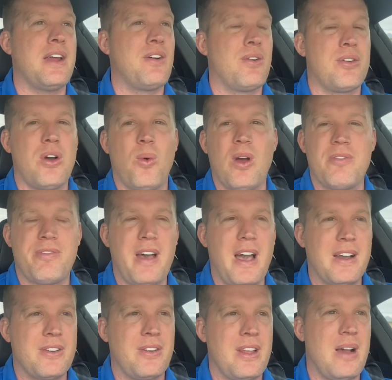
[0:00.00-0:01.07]
I don't know what
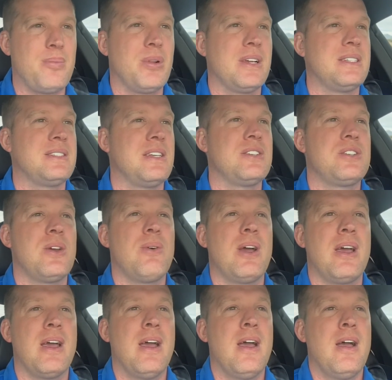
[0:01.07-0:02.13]
factor that plays into
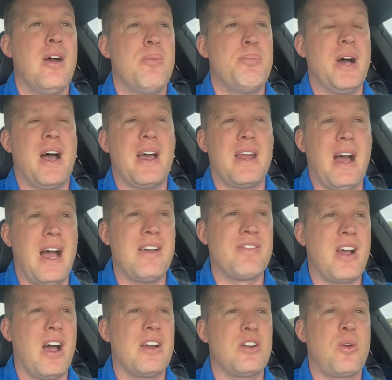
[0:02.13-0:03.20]
it, but I've
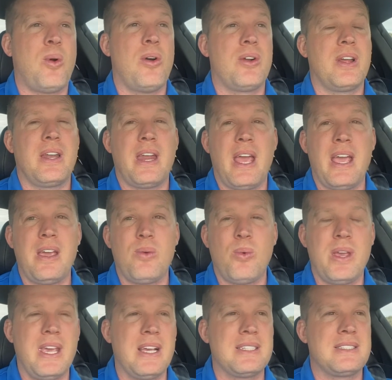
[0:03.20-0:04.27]
gotten quoted eight
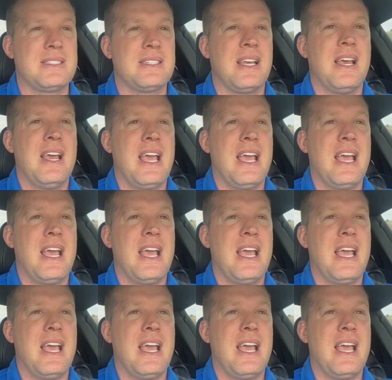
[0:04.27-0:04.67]
weeks